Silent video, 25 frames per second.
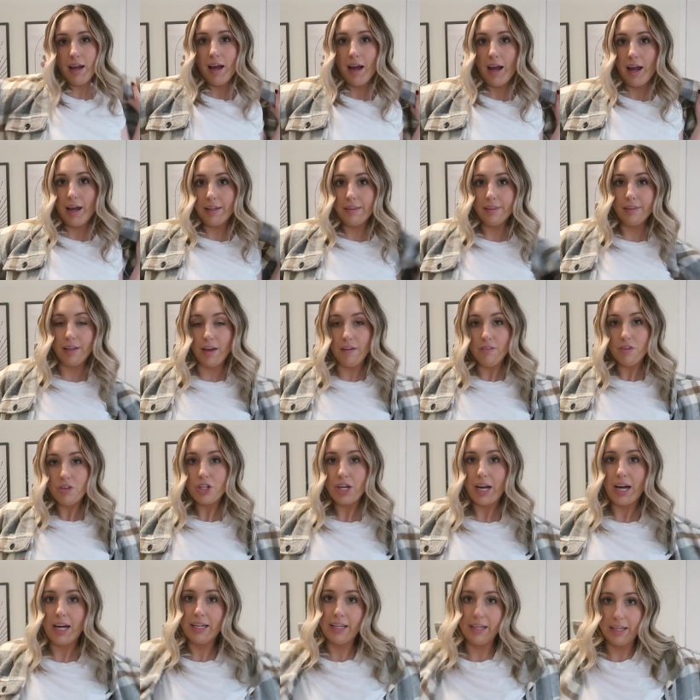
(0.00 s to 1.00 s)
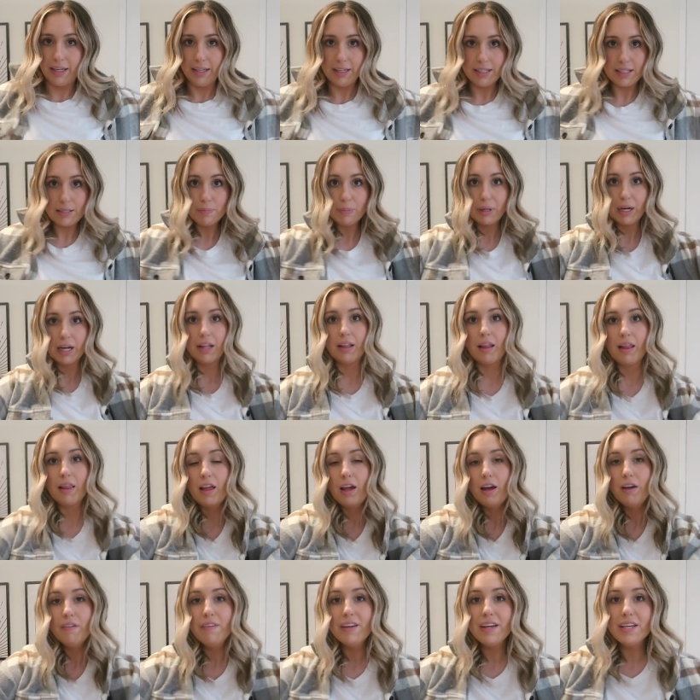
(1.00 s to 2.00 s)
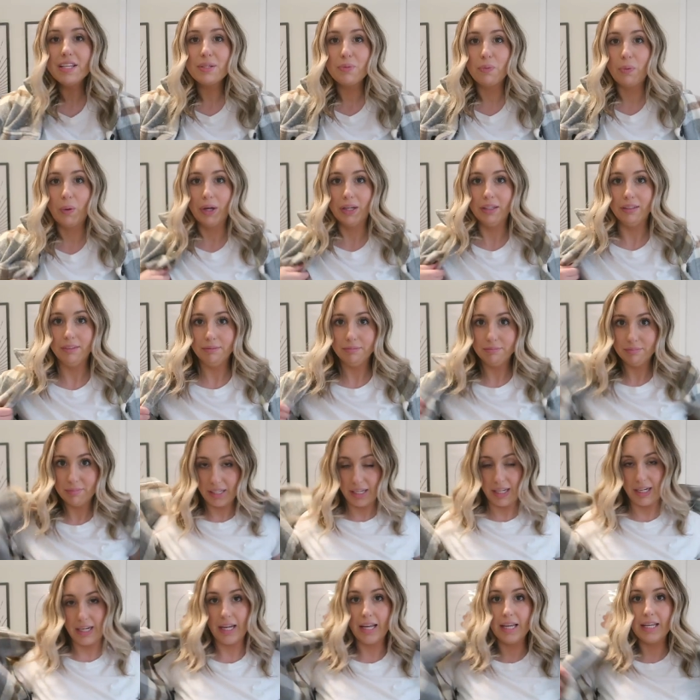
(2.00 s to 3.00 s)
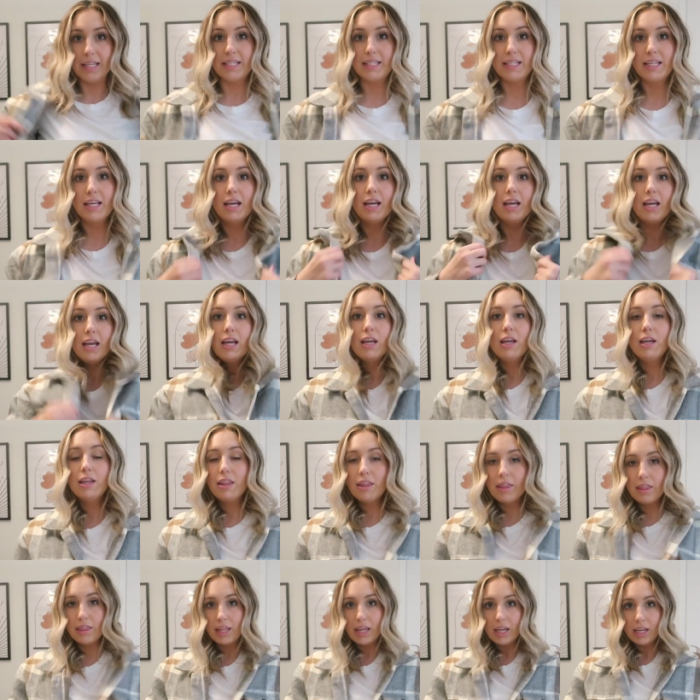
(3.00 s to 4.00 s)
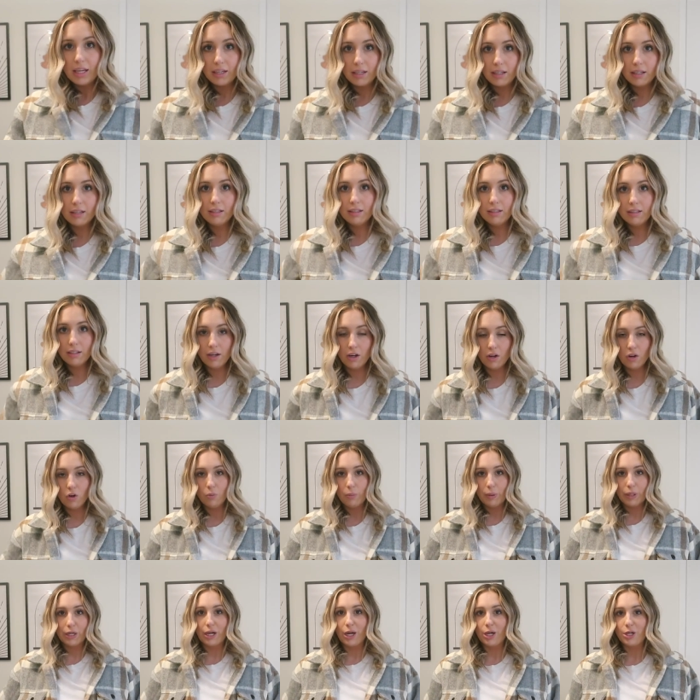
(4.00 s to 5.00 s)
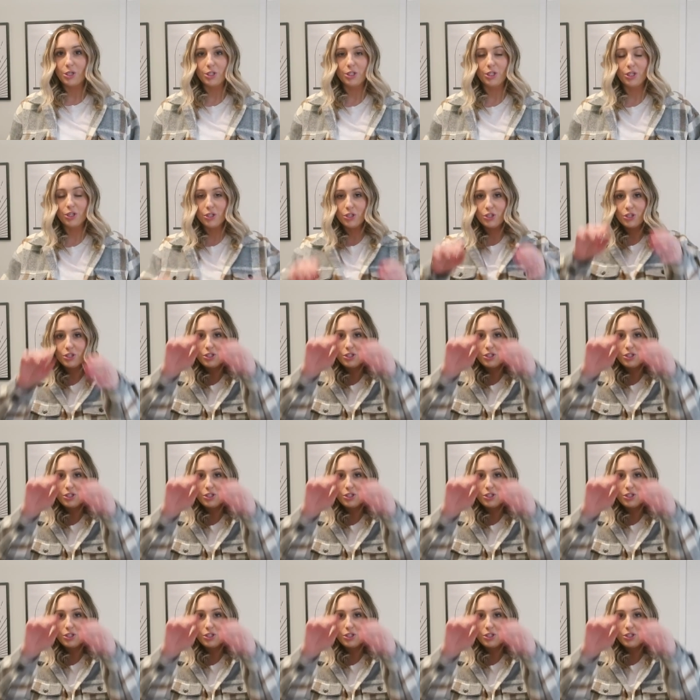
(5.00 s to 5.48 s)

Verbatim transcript: I love jackets, but I love this one. It is thick. Oh my gosh, it is